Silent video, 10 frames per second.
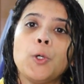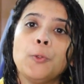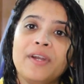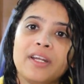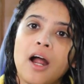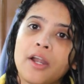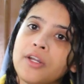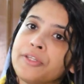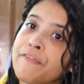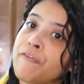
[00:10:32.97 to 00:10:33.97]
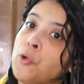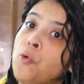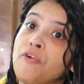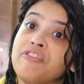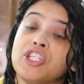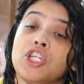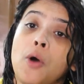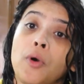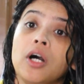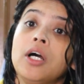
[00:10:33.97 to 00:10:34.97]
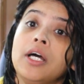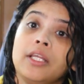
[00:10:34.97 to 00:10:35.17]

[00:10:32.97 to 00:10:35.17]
or do it under the flow of the shower.